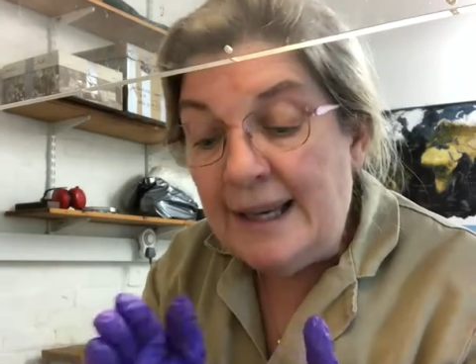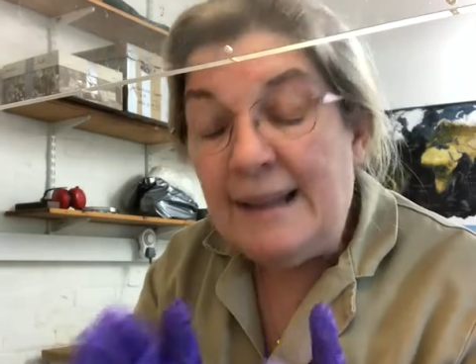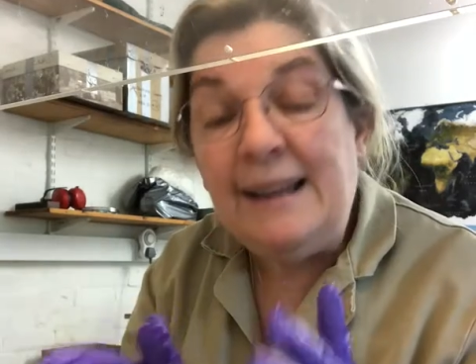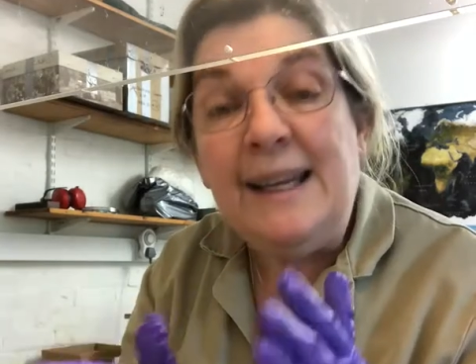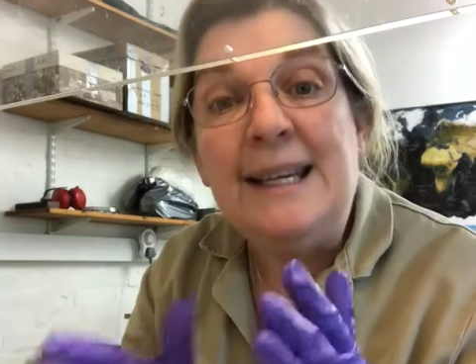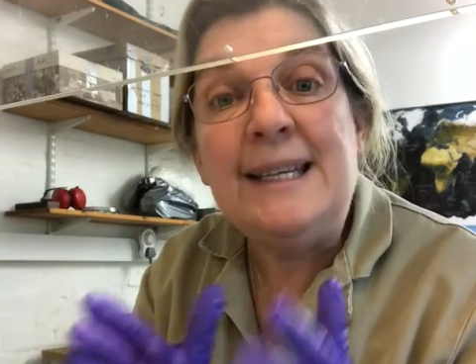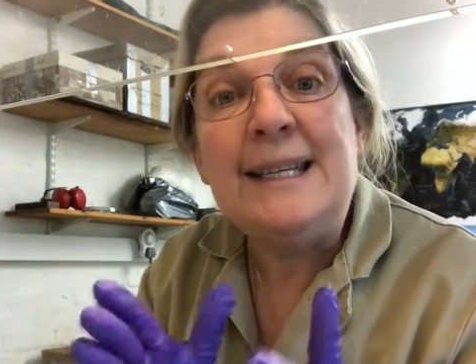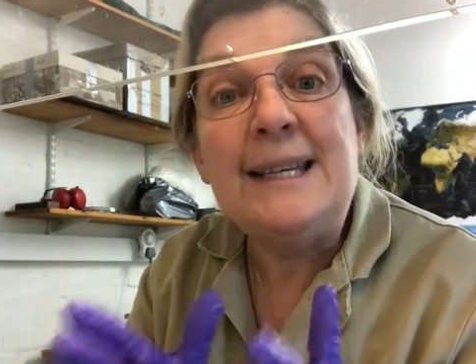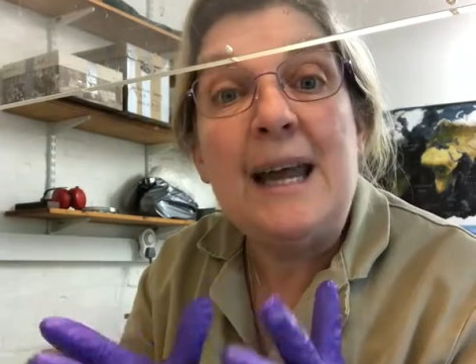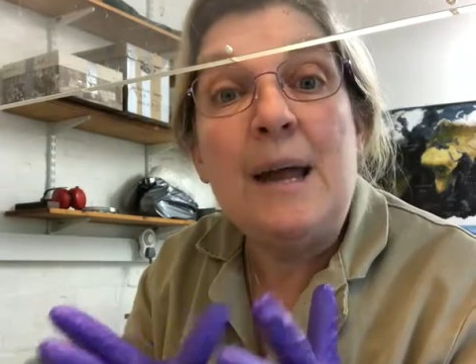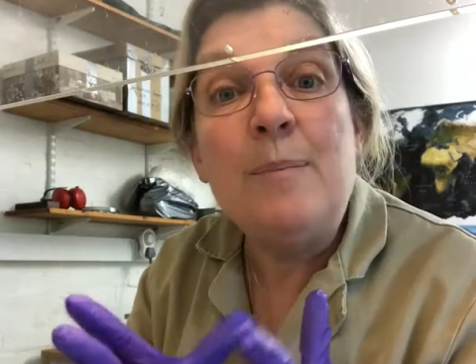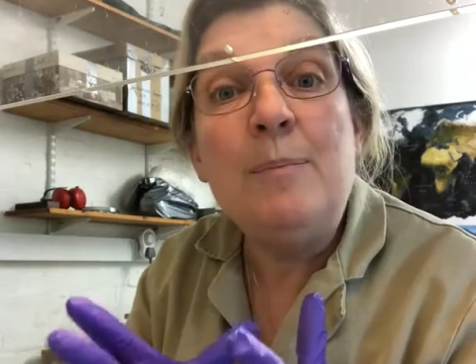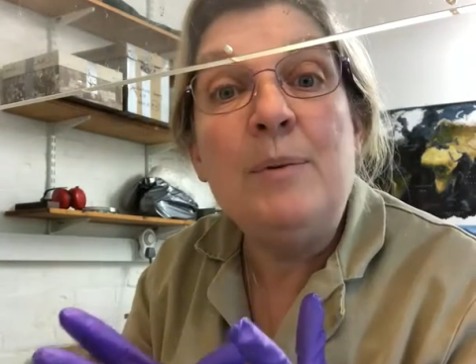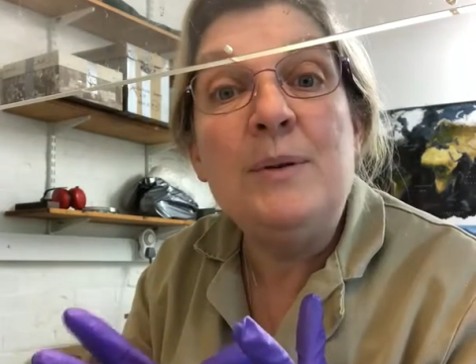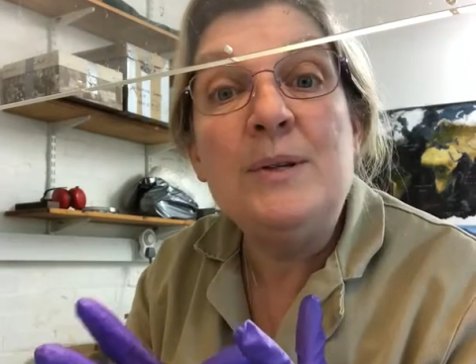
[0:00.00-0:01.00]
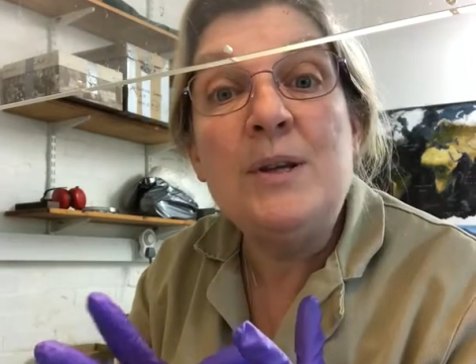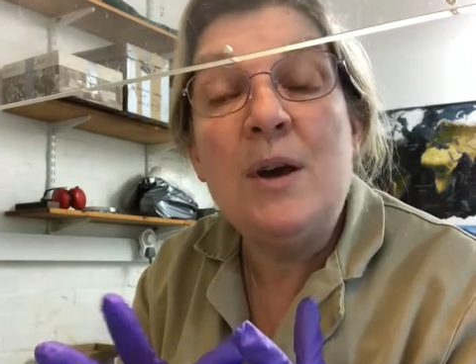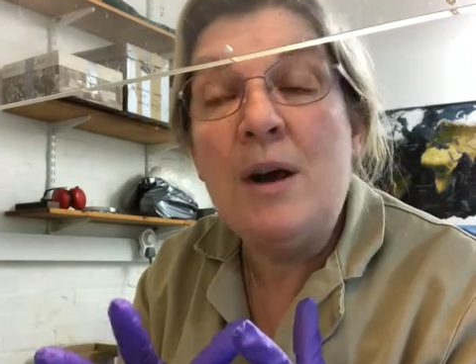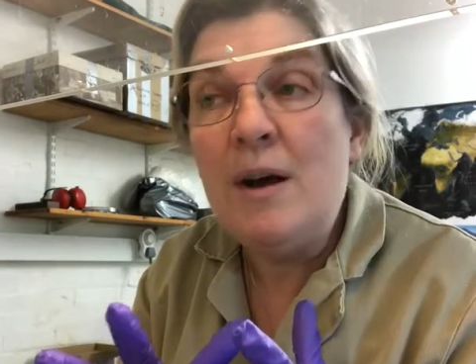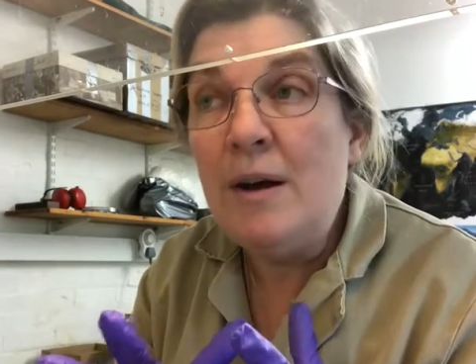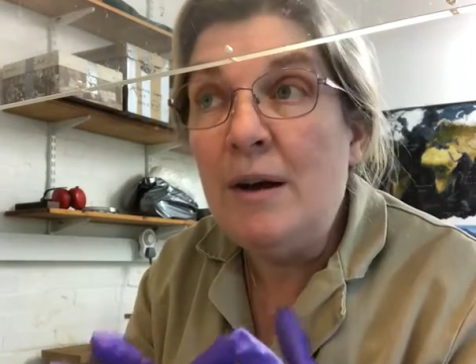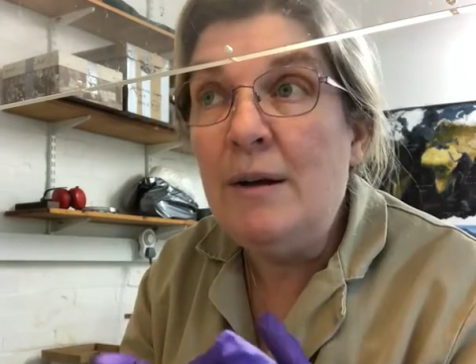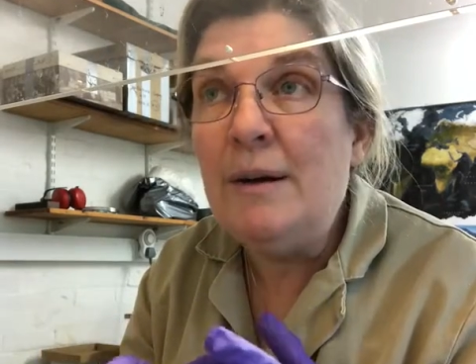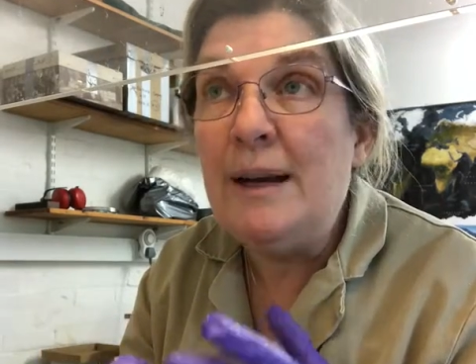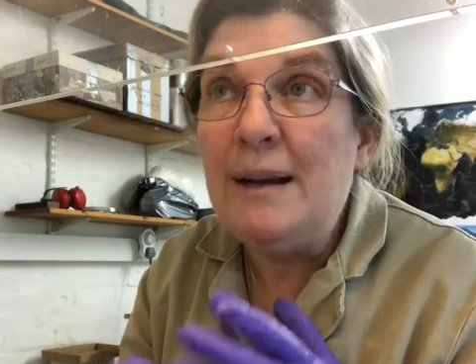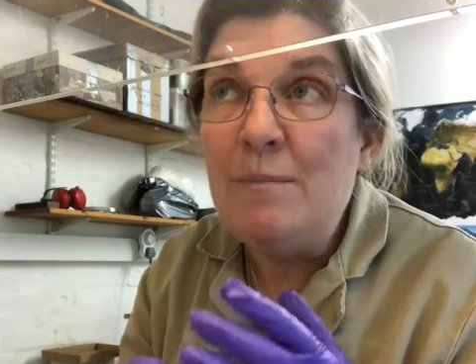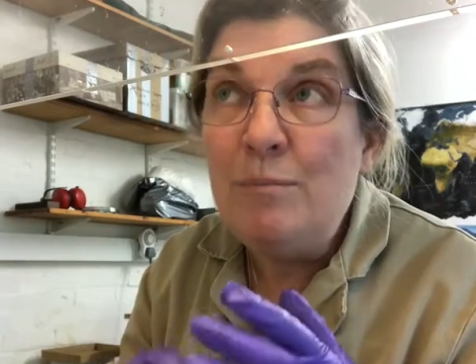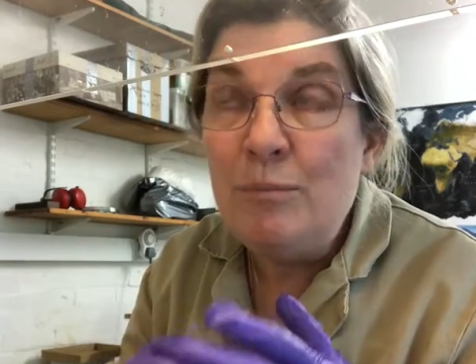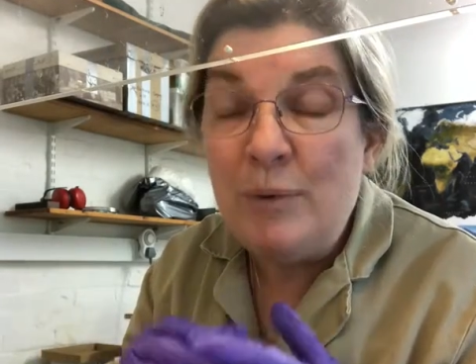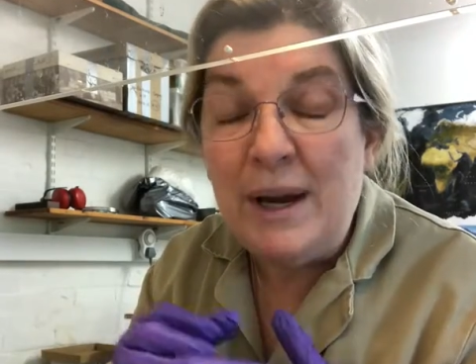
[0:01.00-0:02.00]
these samples are
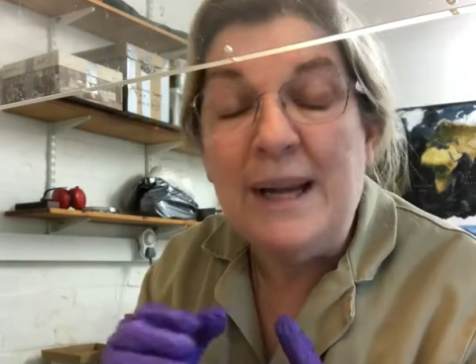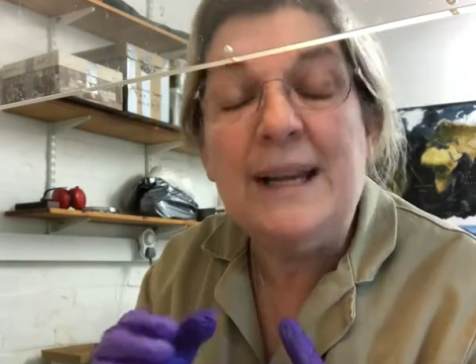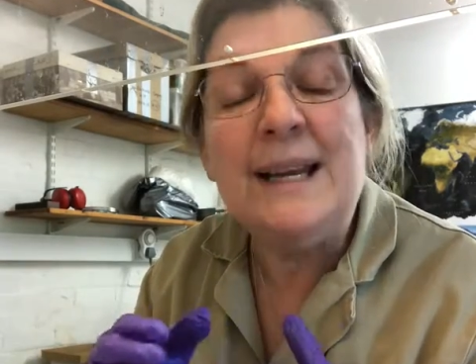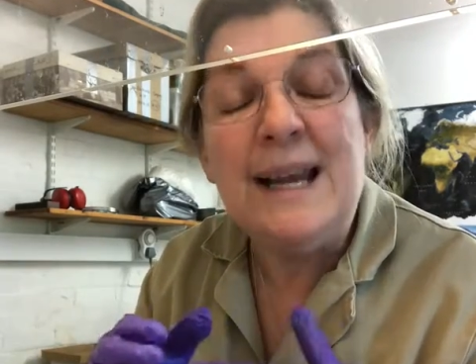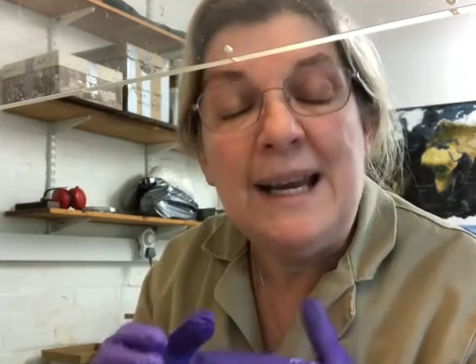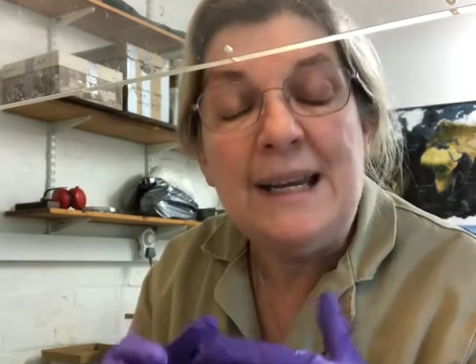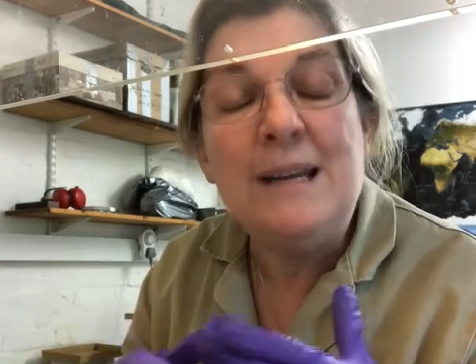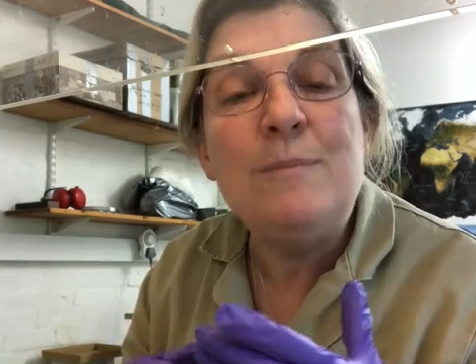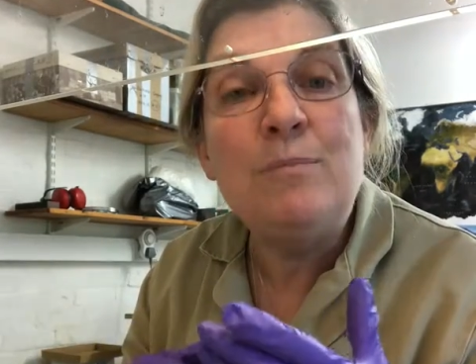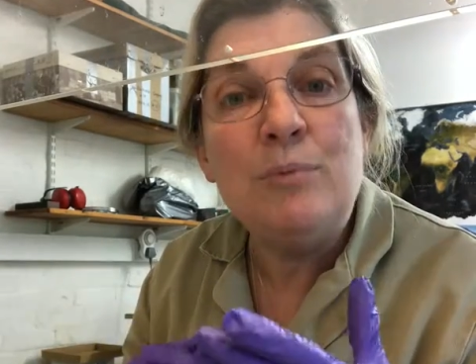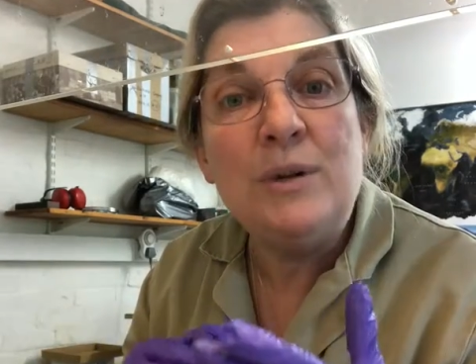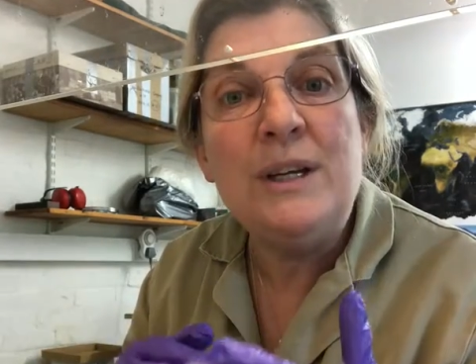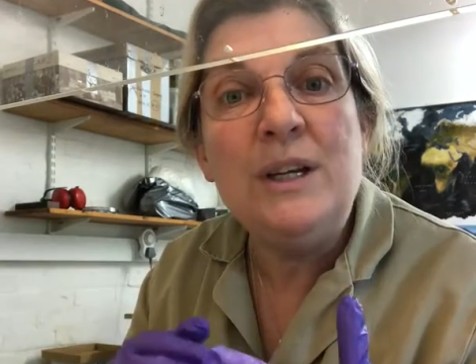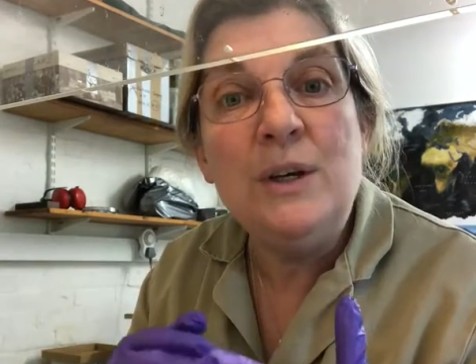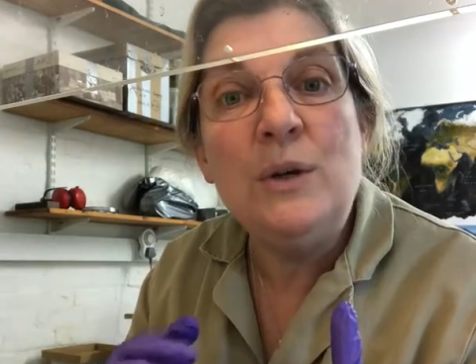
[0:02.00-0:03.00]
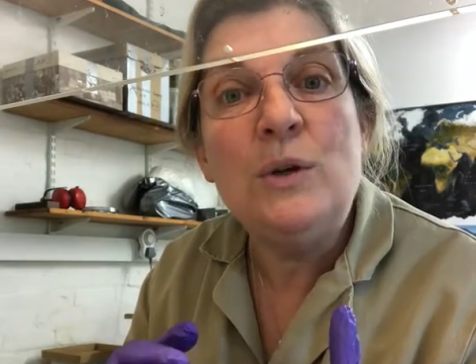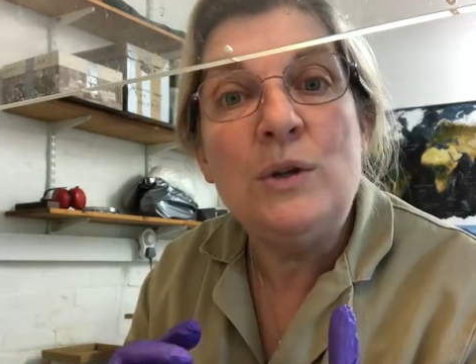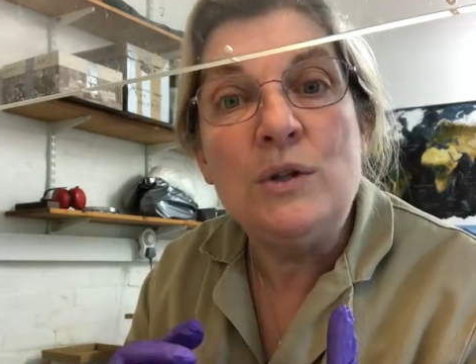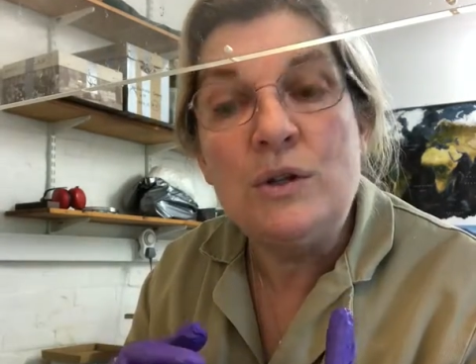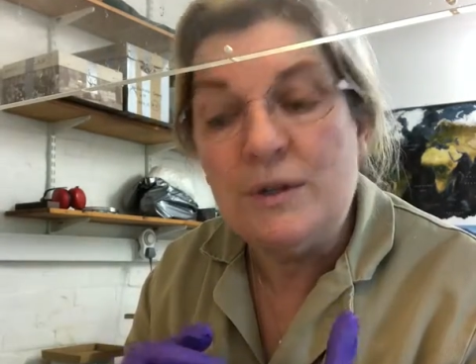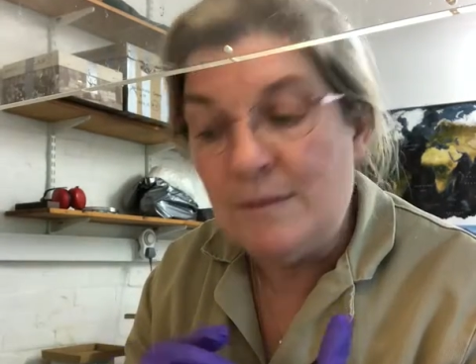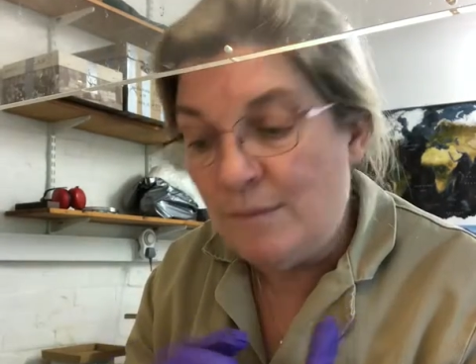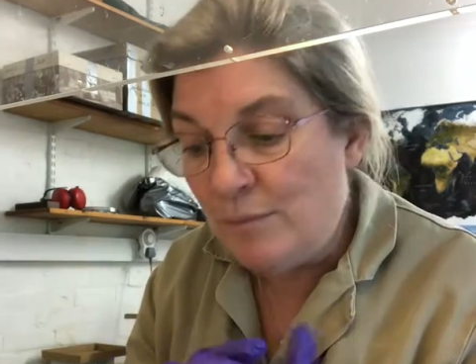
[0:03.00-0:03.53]
impregnated pretty good.